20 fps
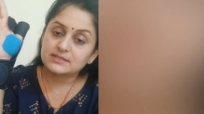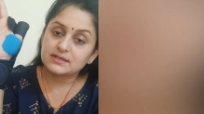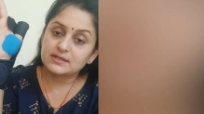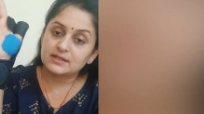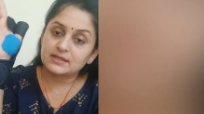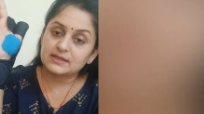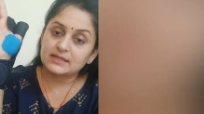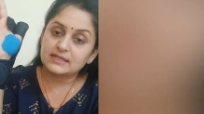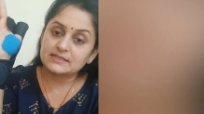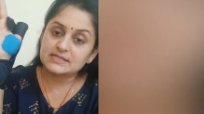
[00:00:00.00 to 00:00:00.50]

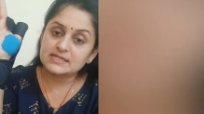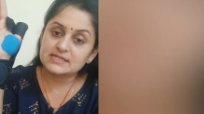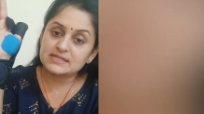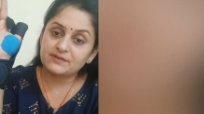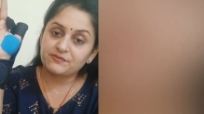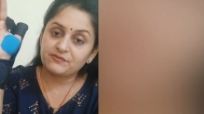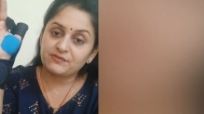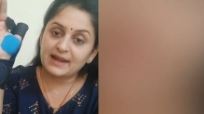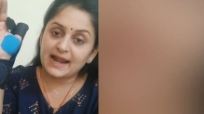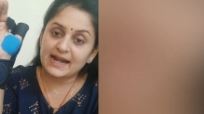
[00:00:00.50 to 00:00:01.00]
this is the
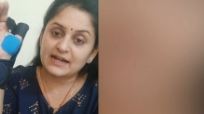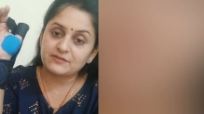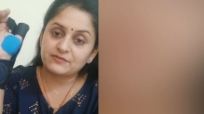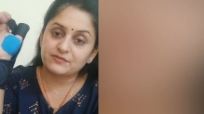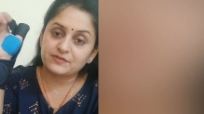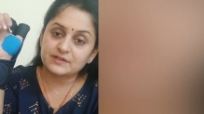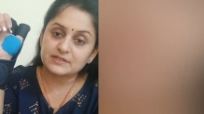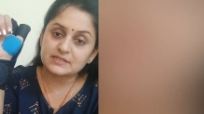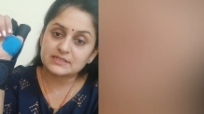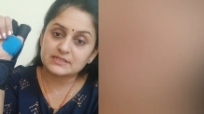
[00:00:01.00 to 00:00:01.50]
flat
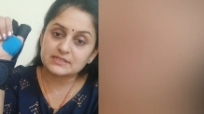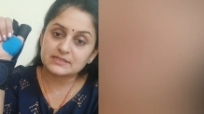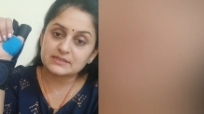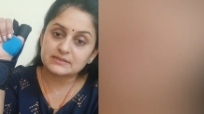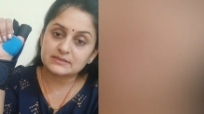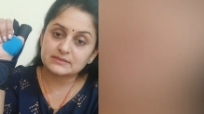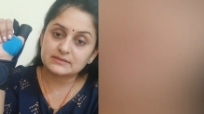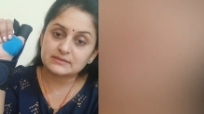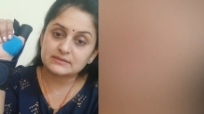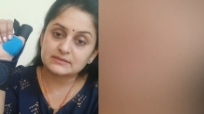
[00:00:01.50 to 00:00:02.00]
fist,
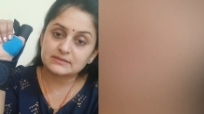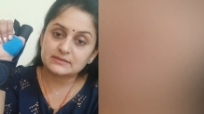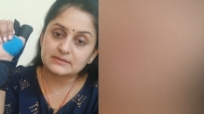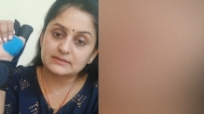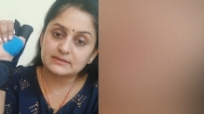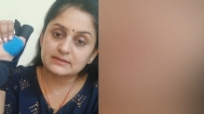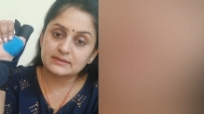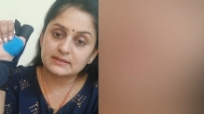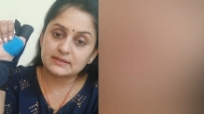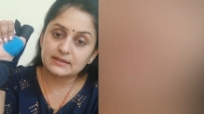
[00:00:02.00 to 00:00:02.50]

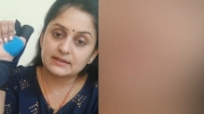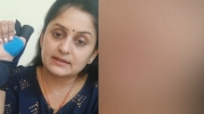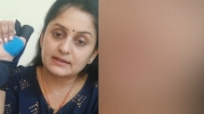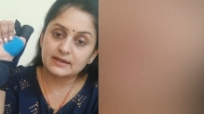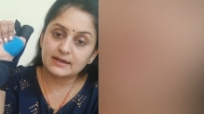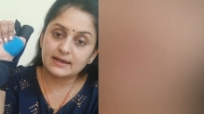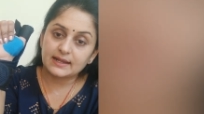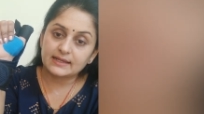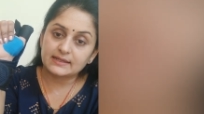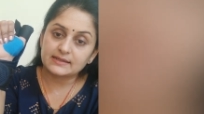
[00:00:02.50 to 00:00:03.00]

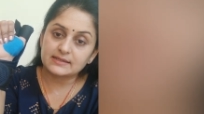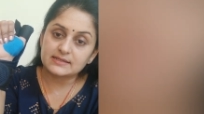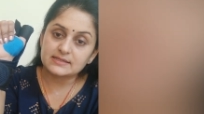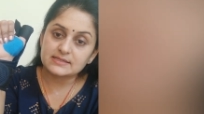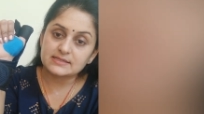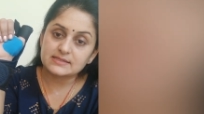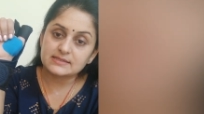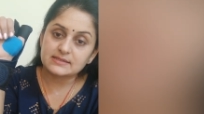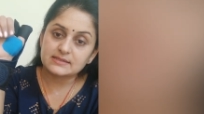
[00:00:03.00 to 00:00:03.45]
like this.